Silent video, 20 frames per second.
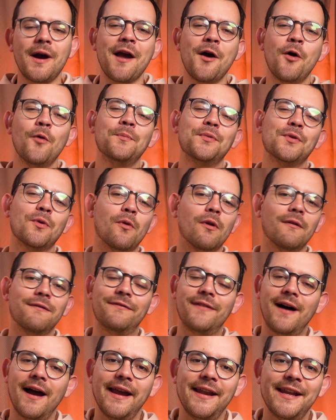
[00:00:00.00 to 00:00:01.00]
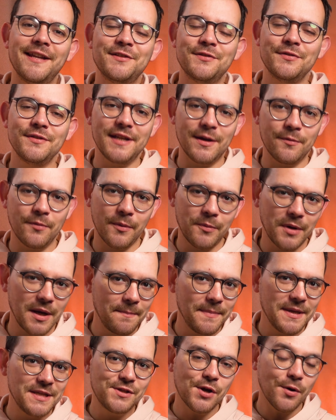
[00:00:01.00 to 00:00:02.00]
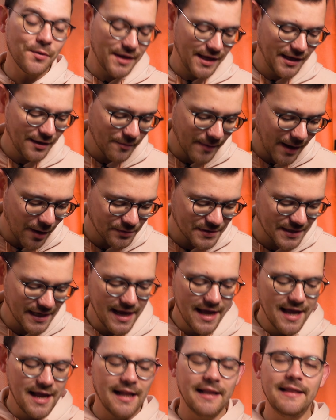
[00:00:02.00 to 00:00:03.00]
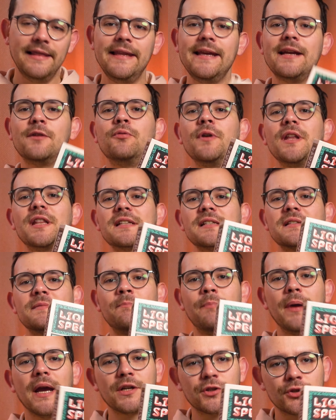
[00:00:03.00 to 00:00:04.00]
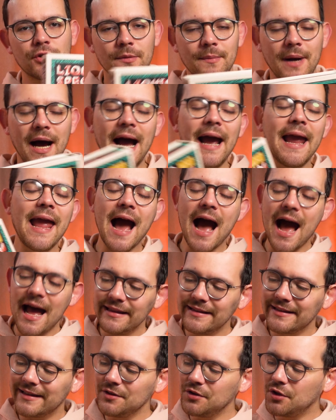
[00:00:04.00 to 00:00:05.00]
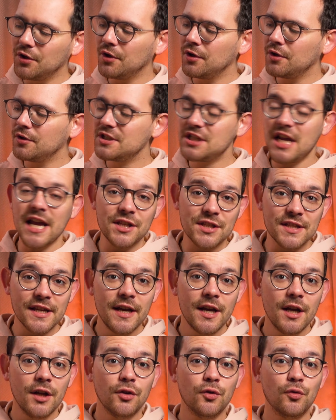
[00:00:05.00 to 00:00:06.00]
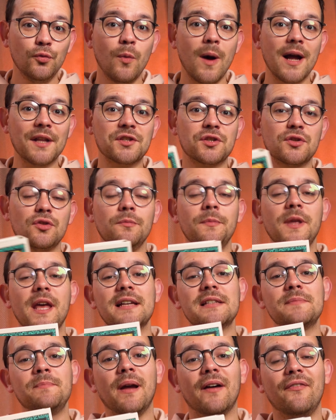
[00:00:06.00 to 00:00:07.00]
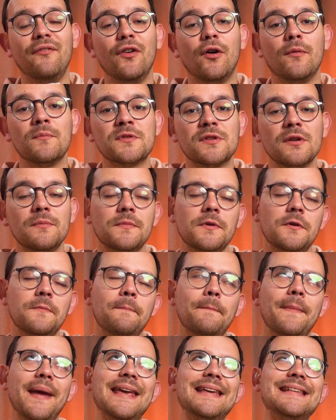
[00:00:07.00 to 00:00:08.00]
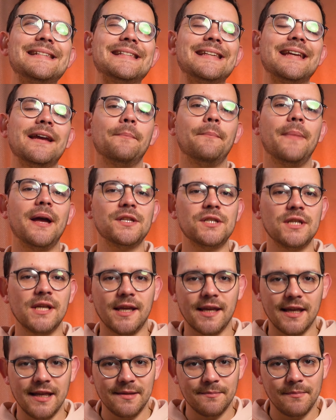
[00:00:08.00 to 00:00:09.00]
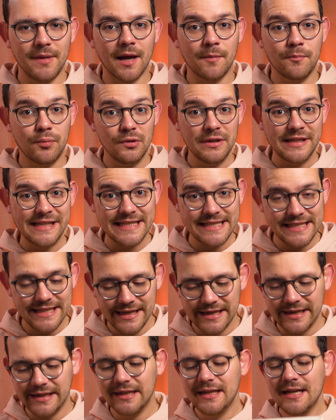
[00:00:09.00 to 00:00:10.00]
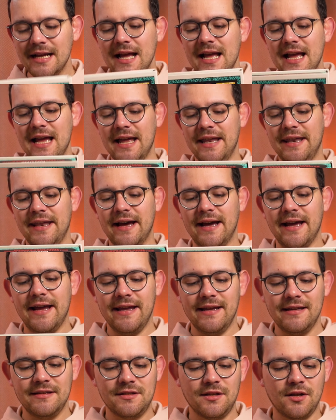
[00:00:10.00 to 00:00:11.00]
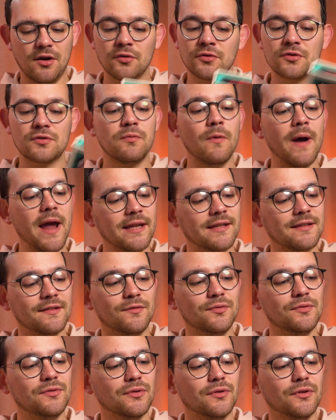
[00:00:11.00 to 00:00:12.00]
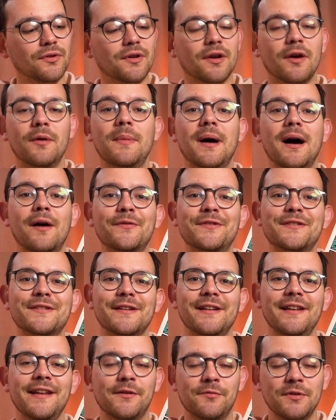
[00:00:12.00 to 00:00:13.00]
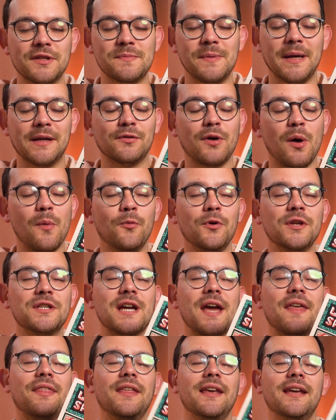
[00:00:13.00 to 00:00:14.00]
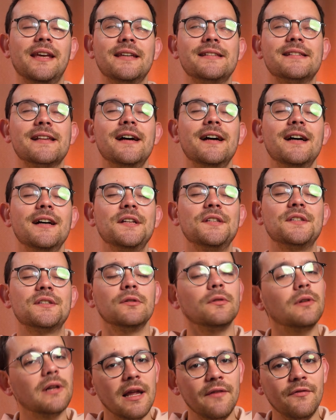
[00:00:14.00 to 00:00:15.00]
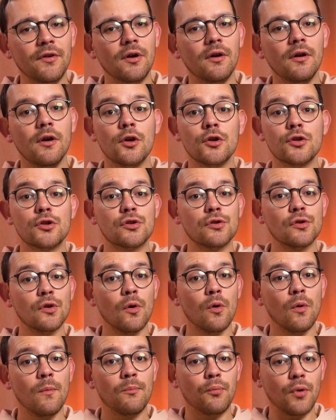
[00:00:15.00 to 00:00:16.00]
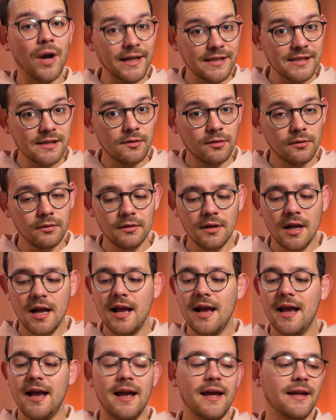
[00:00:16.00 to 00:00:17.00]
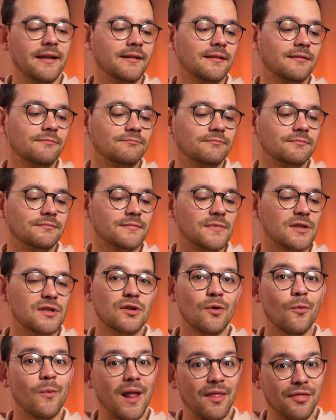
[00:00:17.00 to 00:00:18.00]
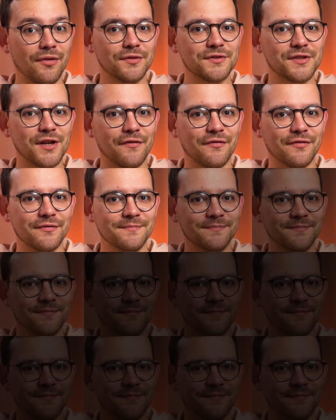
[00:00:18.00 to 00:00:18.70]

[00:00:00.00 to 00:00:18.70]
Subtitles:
I hope you're all fine, and today we will be talking about Liquid Spectrum. I had the chance to watch Tobias perform some amazing magic in Blackpool this year, and I can't wait to talk about Liquid Spectrum, which I think is so clever, so practical, and so well thought of.